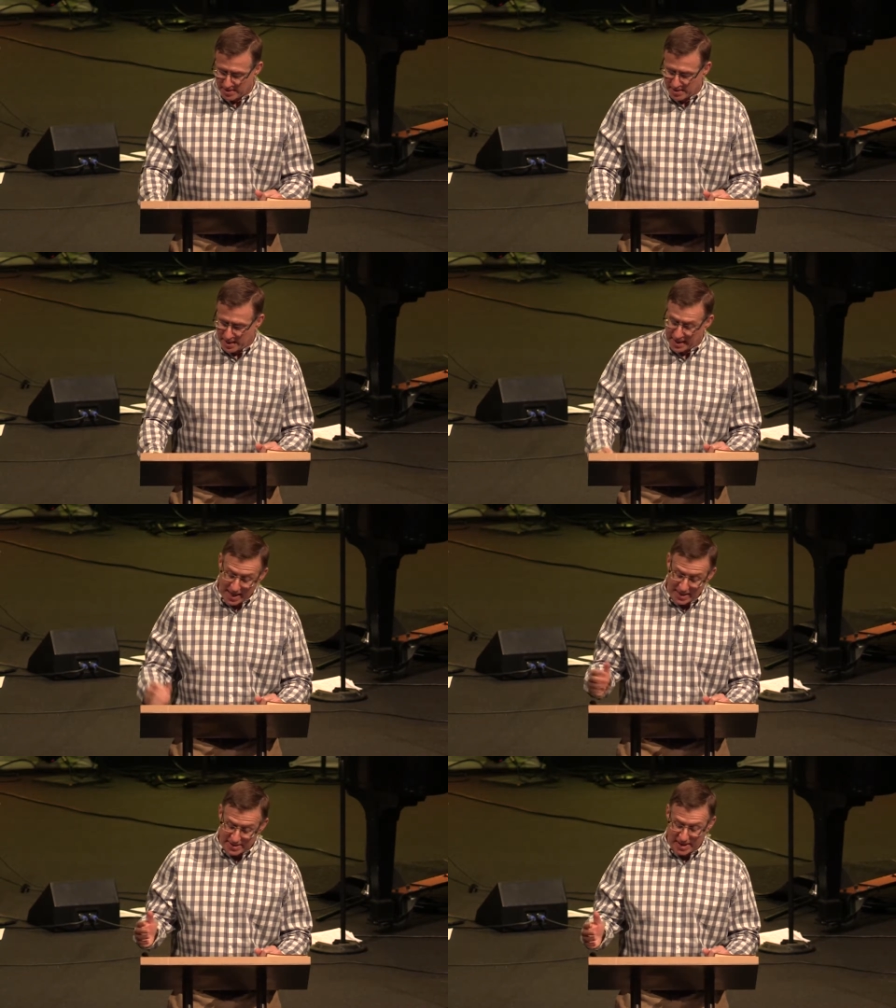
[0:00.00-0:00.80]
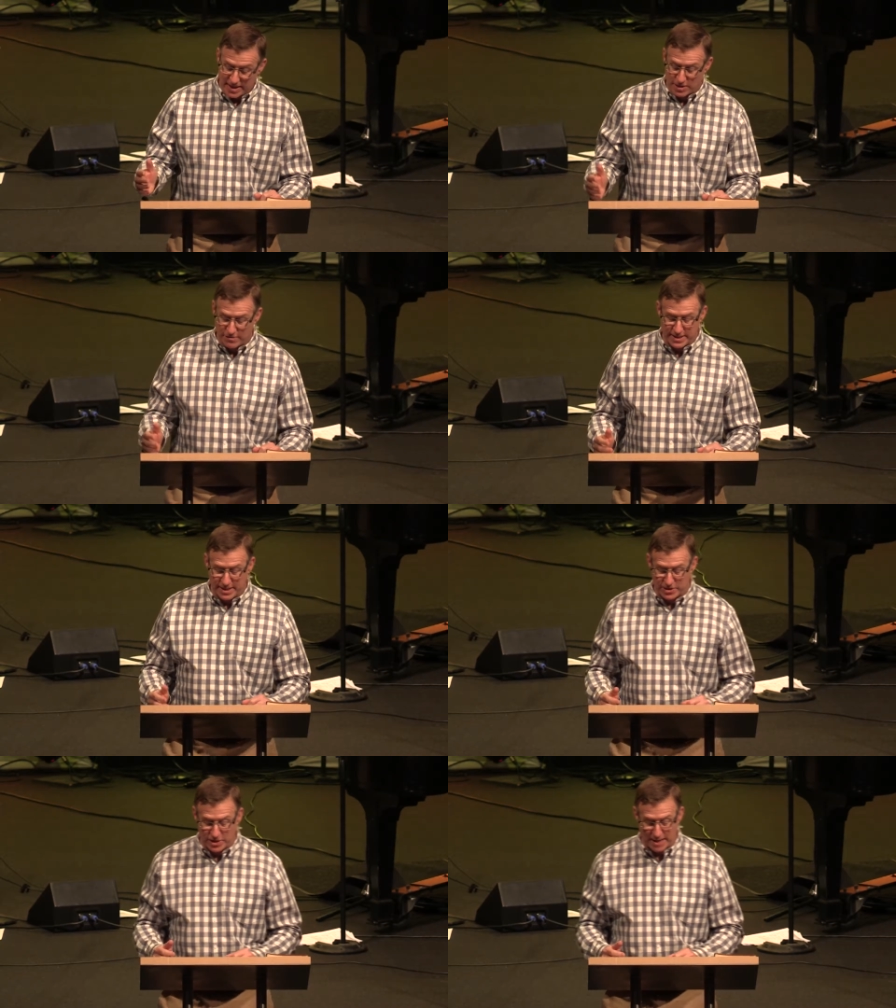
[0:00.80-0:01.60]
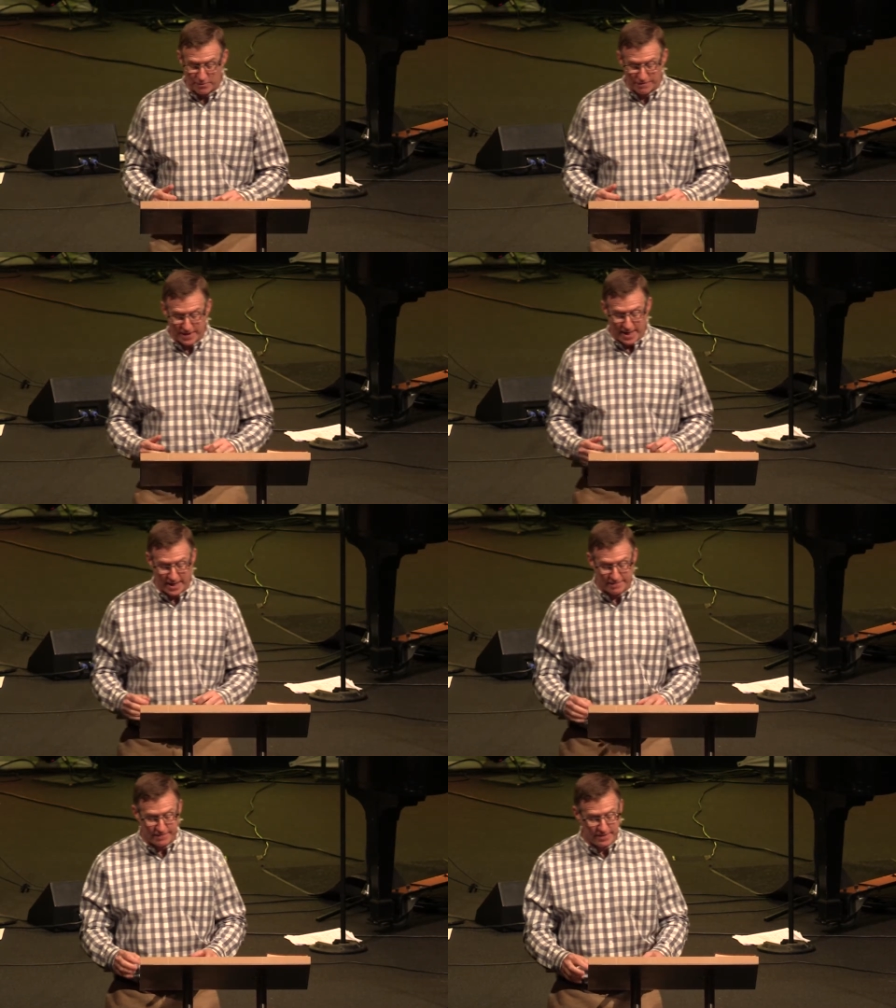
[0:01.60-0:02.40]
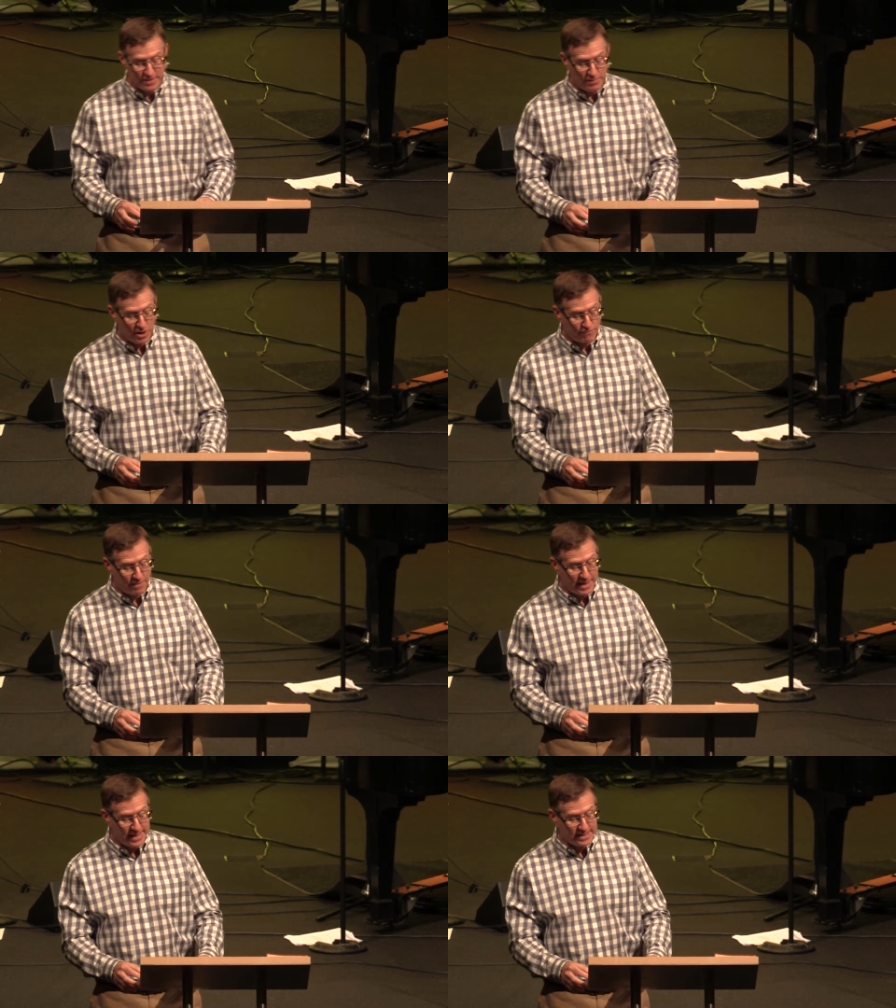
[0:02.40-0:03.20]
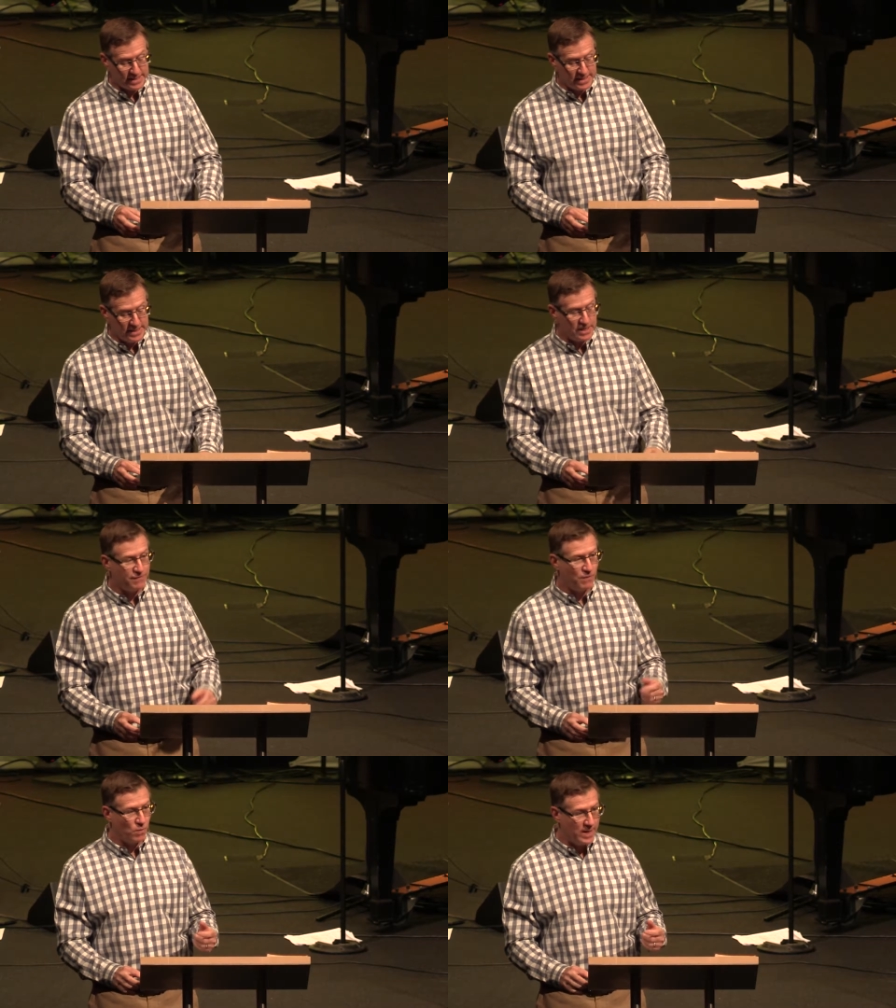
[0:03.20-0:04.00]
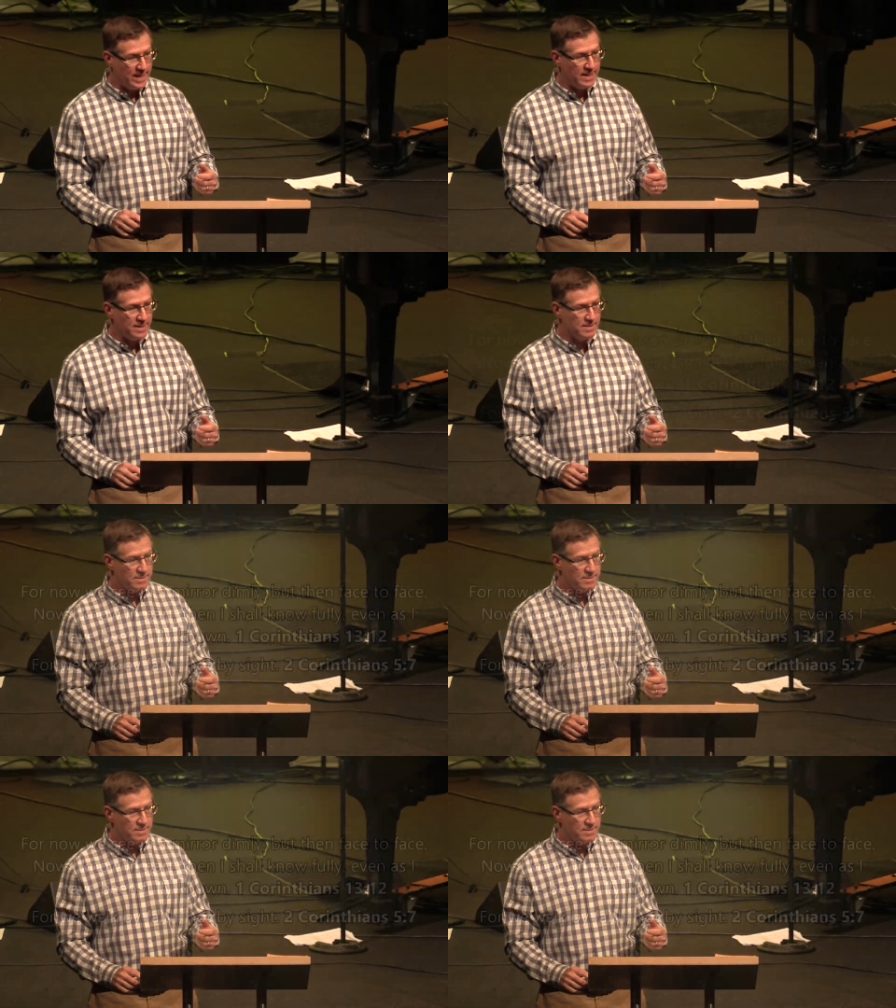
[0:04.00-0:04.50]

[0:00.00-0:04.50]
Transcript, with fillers: Again in 2 Corinthians chapter 5, Paul reminds us, he says, For we,